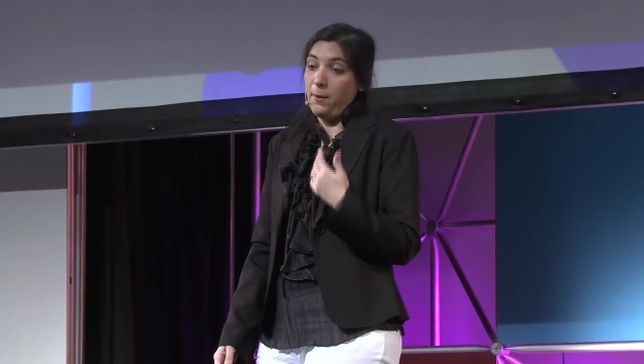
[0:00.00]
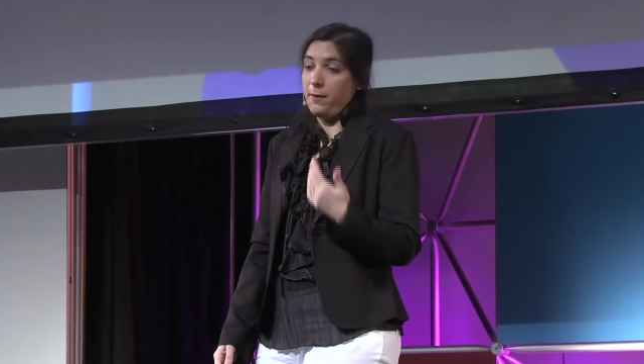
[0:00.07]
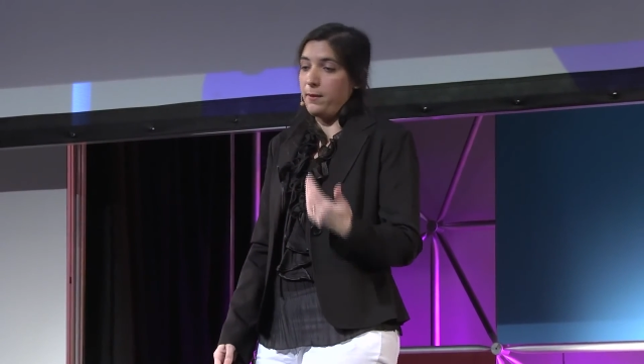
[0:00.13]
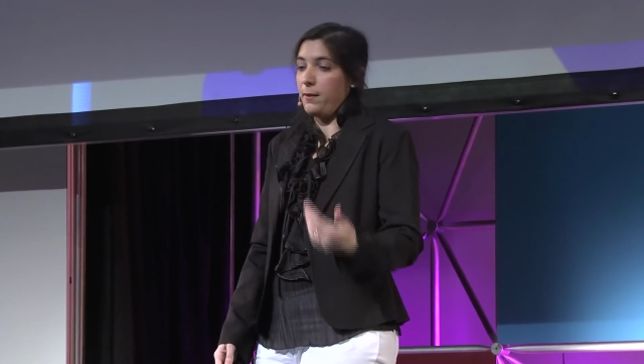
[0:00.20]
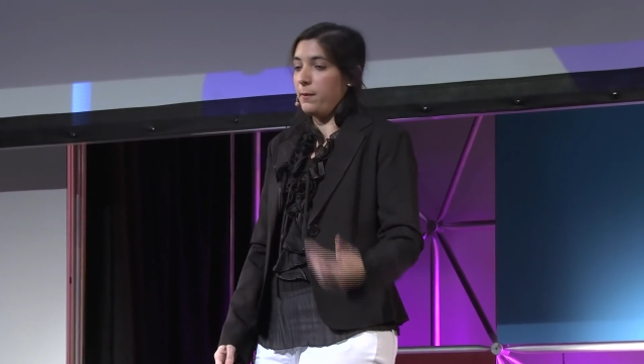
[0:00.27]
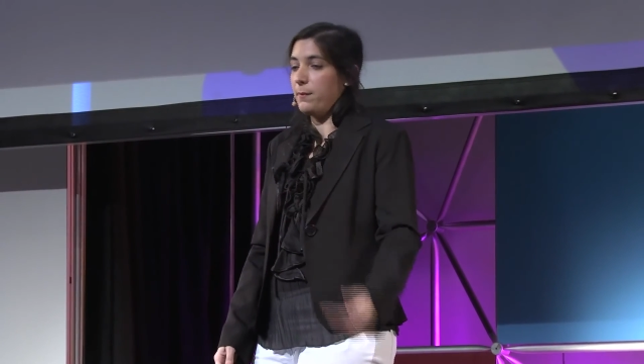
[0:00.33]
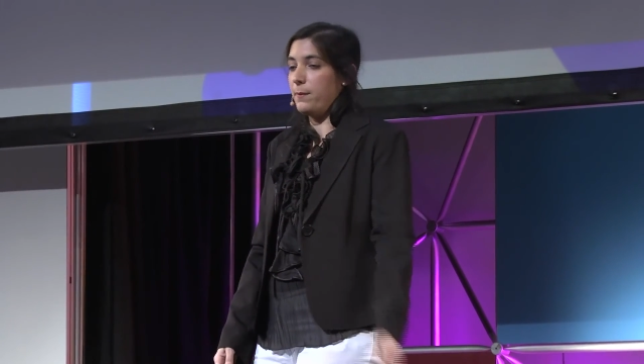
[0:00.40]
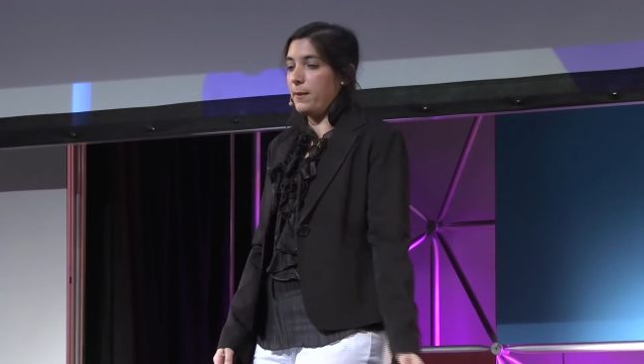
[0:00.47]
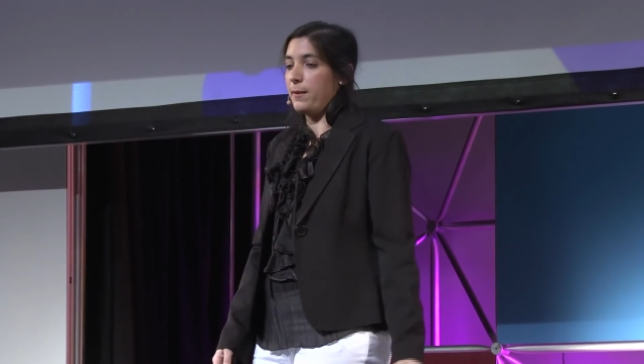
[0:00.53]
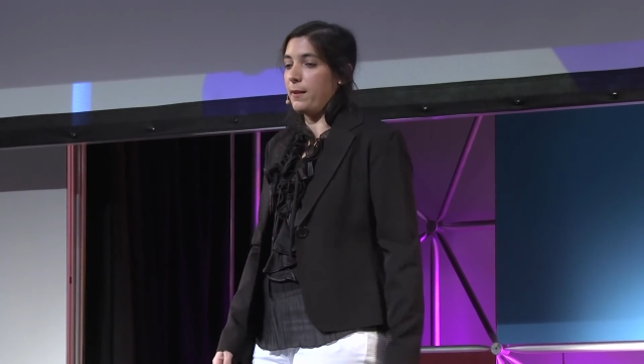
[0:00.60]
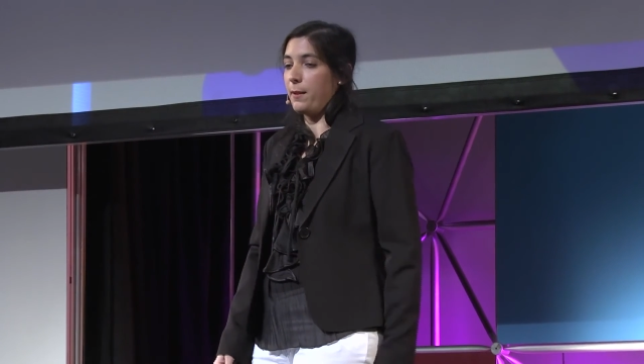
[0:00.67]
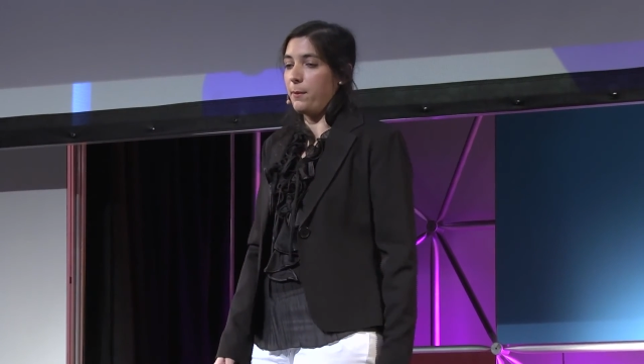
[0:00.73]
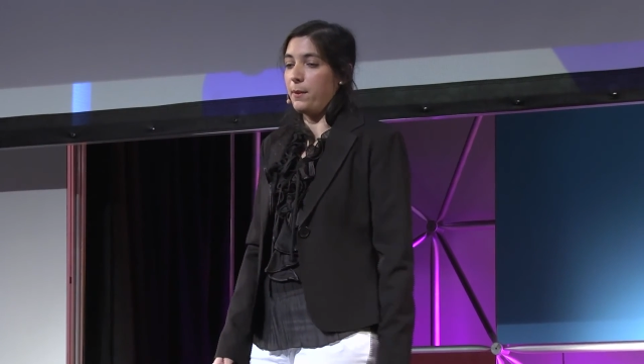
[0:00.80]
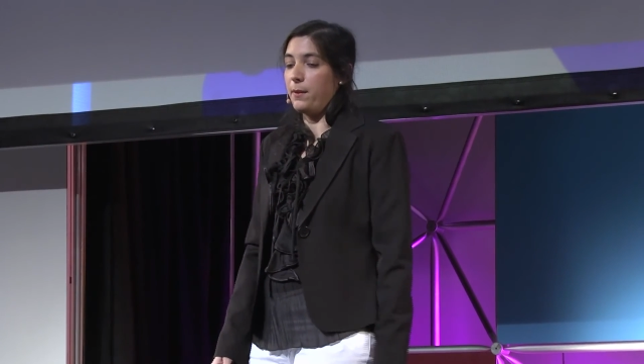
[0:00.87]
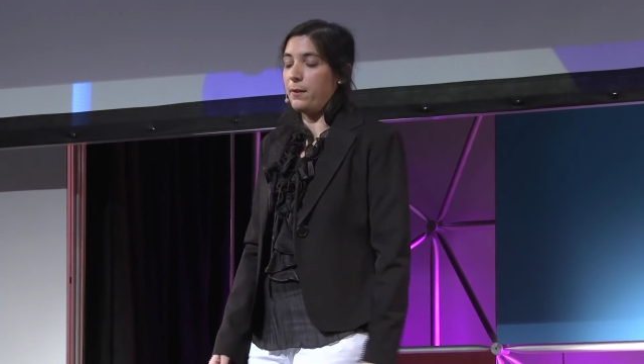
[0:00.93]
that I
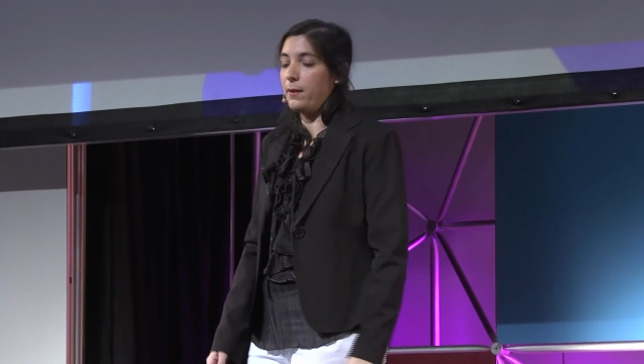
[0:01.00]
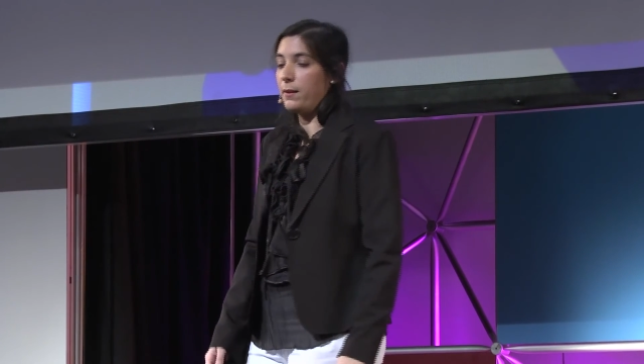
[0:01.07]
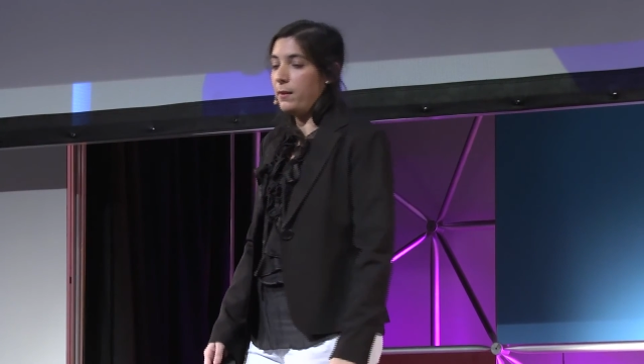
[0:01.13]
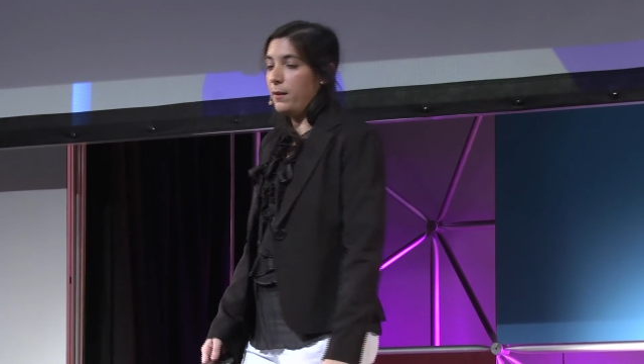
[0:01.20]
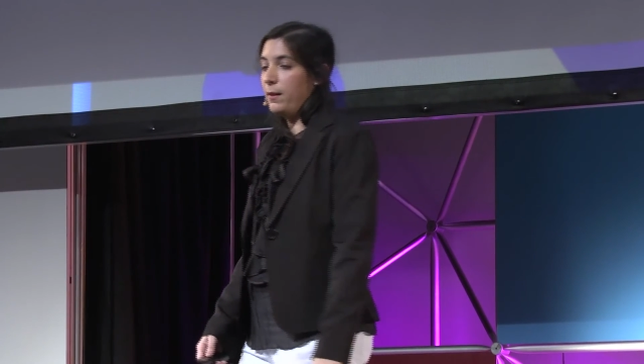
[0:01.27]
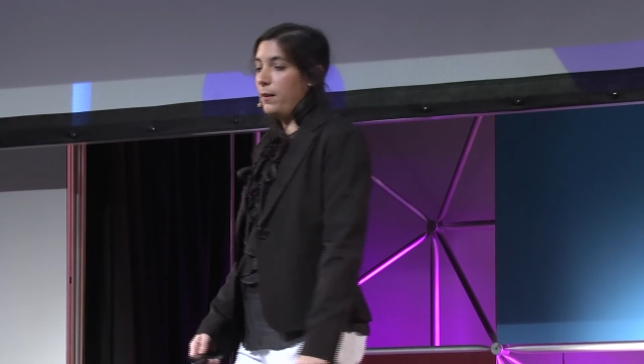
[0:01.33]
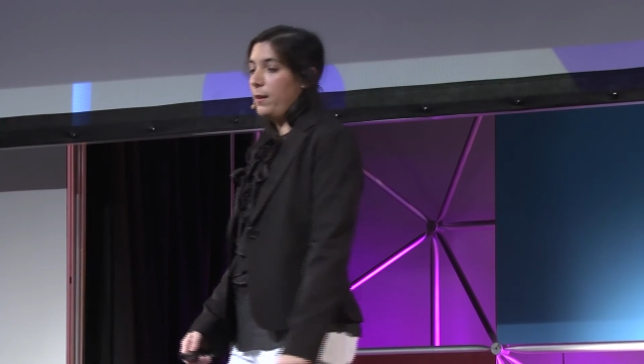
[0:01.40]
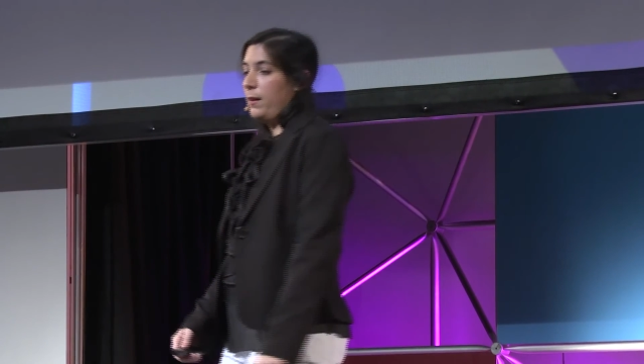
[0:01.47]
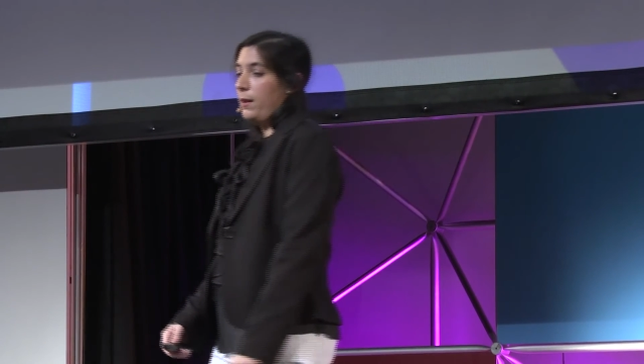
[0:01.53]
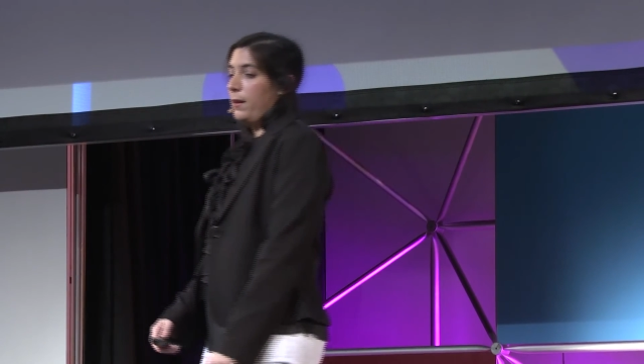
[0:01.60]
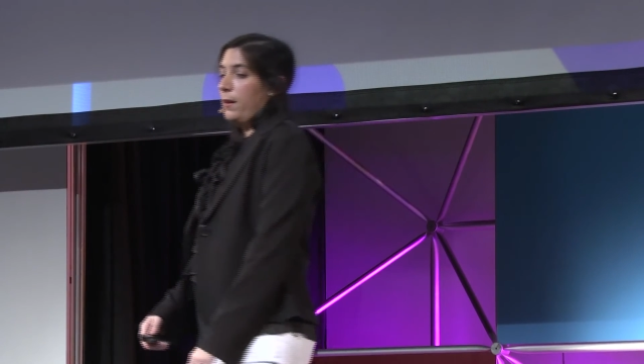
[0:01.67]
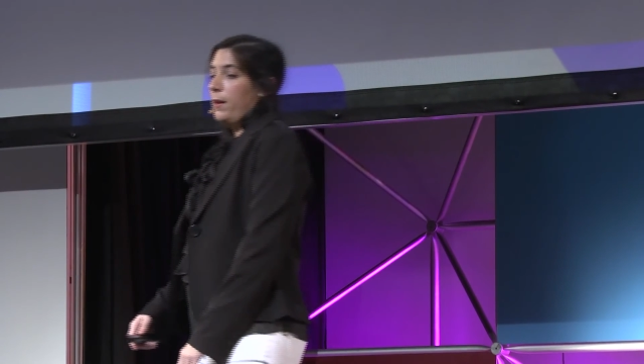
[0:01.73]
have defined.